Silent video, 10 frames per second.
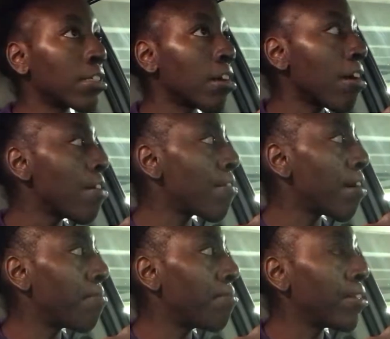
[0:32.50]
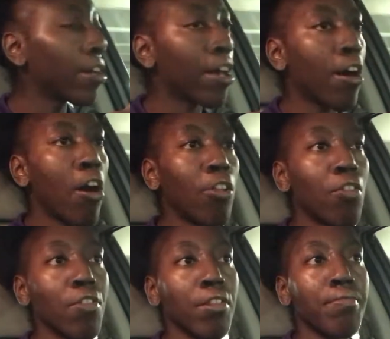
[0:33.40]
Sorry if I'm looking all
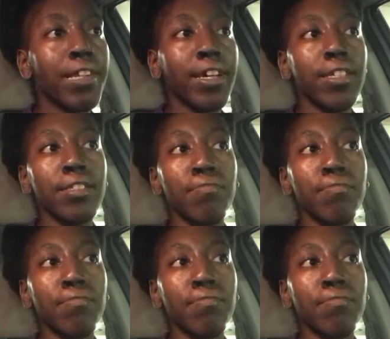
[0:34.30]
over the place.